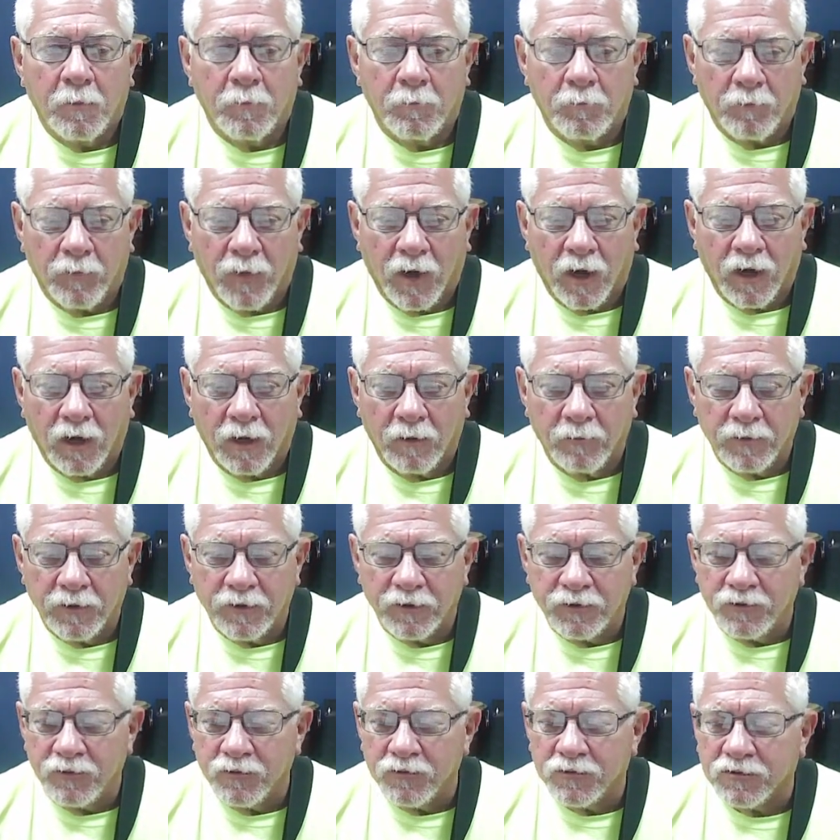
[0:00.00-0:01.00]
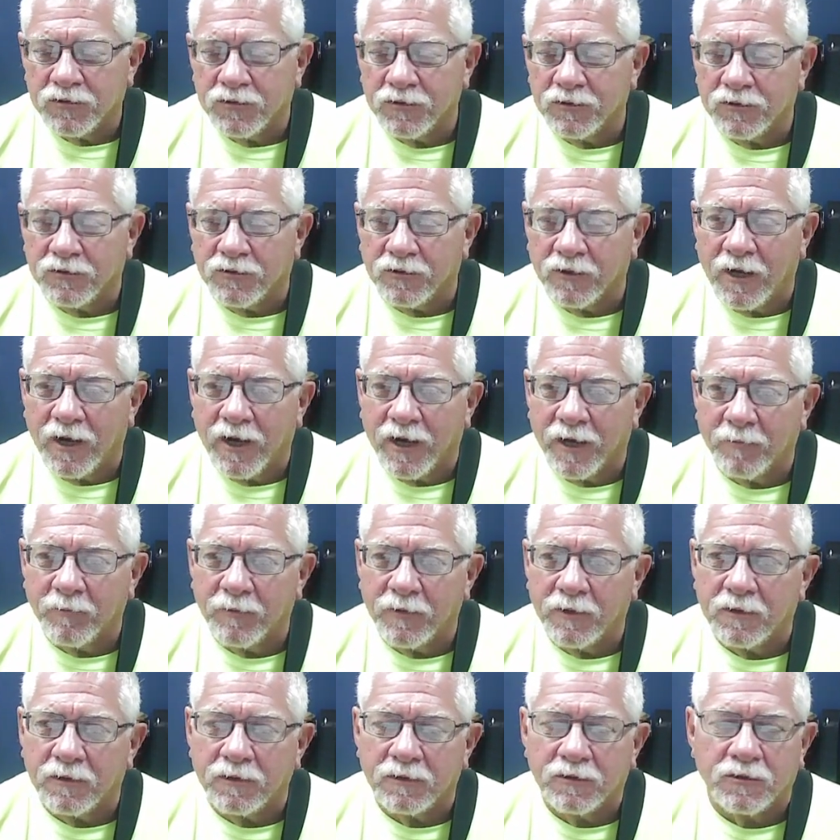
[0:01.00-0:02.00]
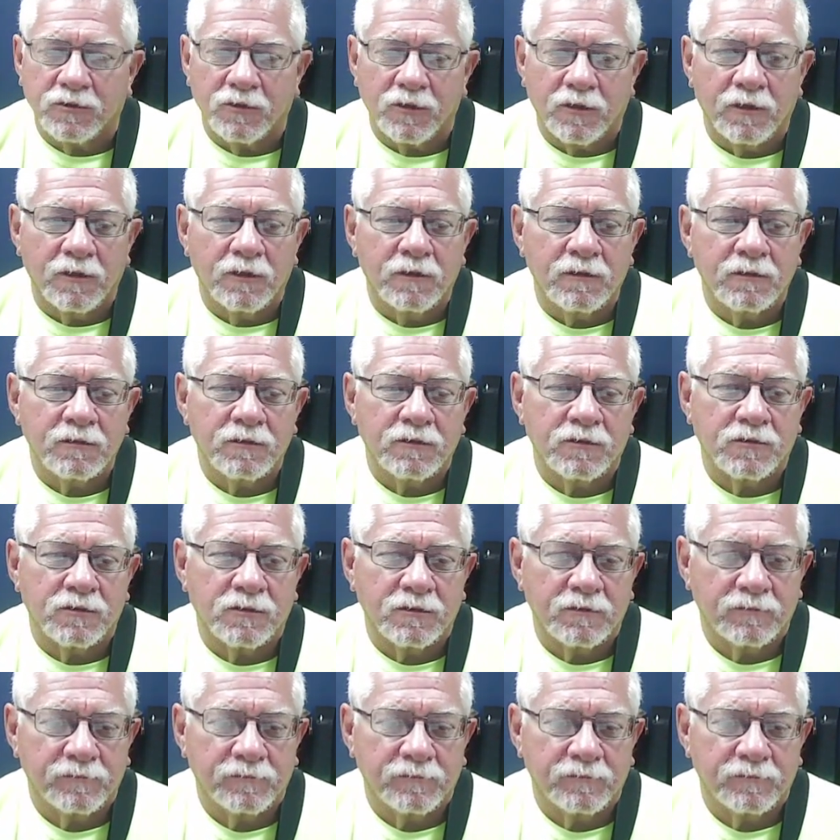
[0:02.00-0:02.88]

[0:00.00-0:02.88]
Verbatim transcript: Mama used to drag me to church